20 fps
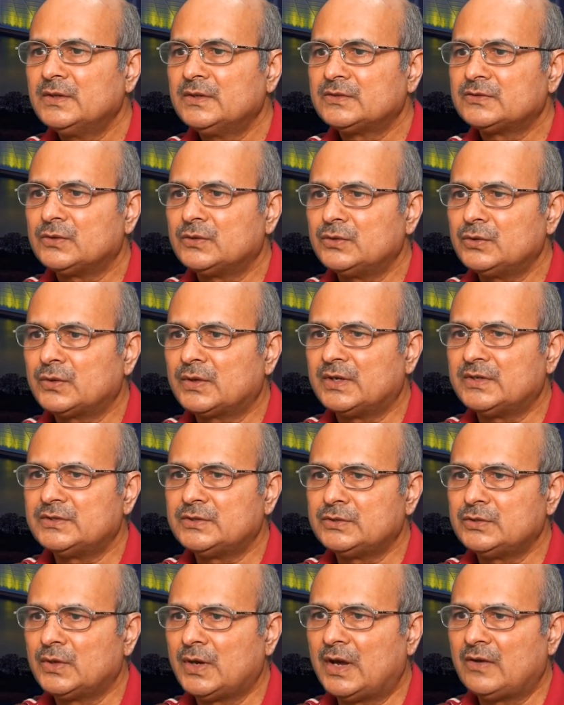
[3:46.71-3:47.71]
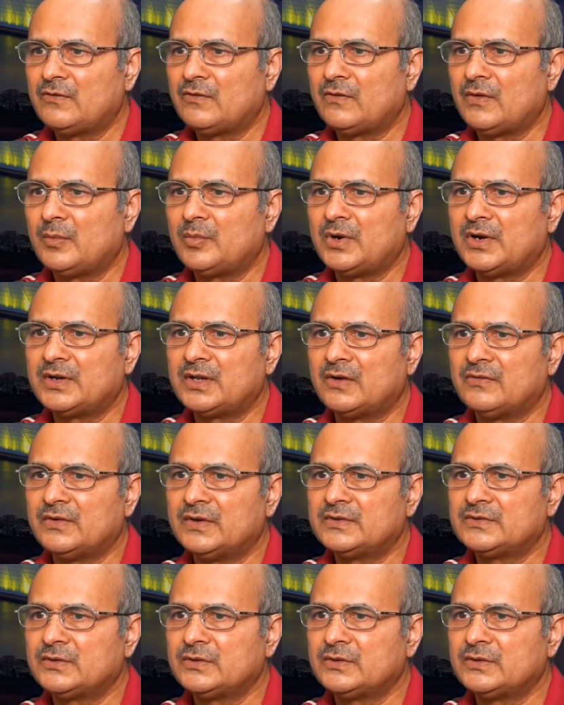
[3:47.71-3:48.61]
So you can you have plenty of it.